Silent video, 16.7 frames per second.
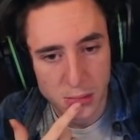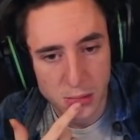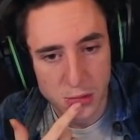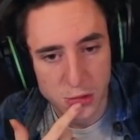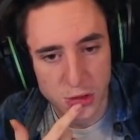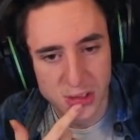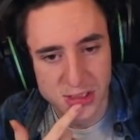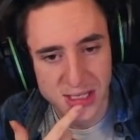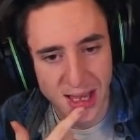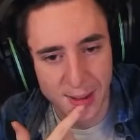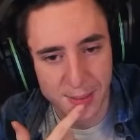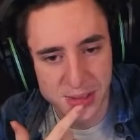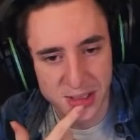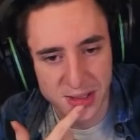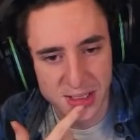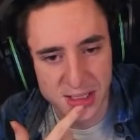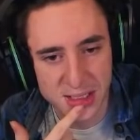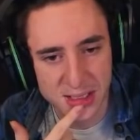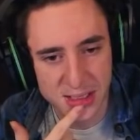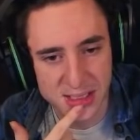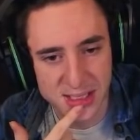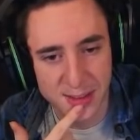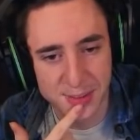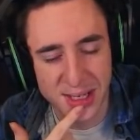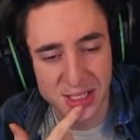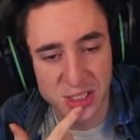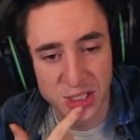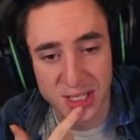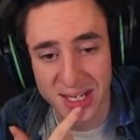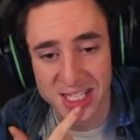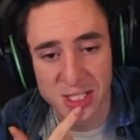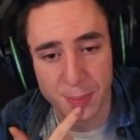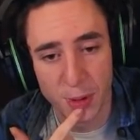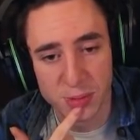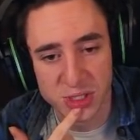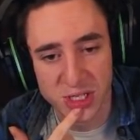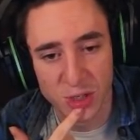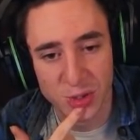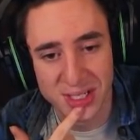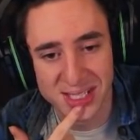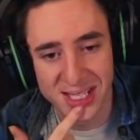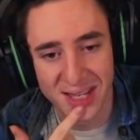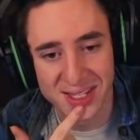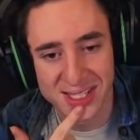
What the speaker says: Good attempt at the Semtex. He needs the pop shield. He needs to get this